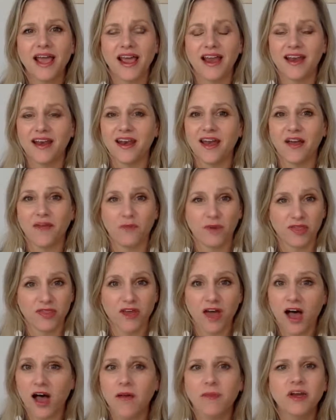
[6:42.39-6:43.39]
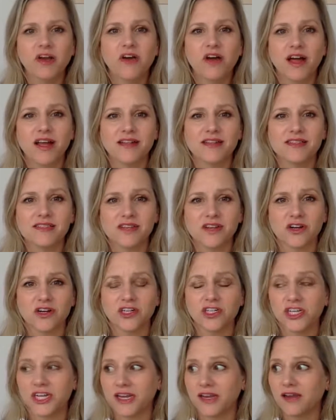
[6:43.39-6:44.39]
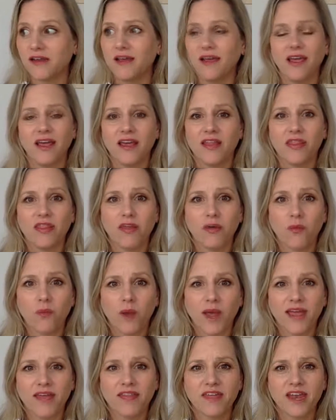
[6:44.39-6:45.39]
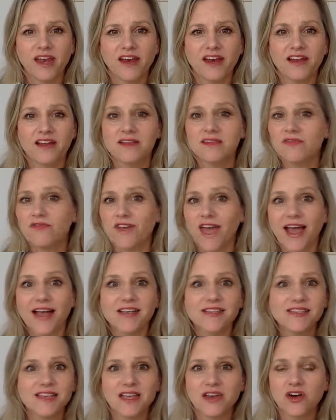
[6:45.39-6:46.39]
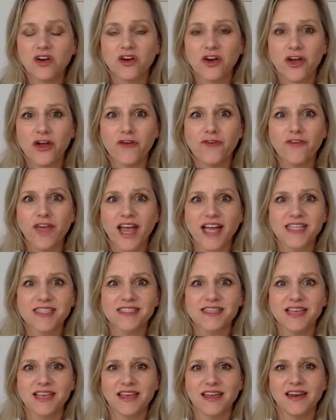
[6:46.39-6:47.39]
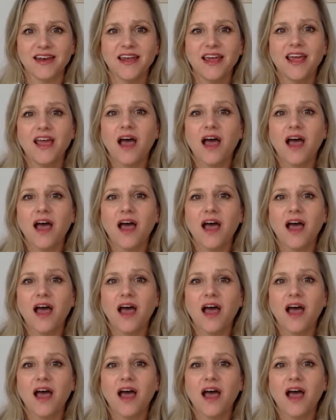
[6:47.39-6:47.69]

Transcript: and with Omicron surging the way that it is, vaccine or no vaccine,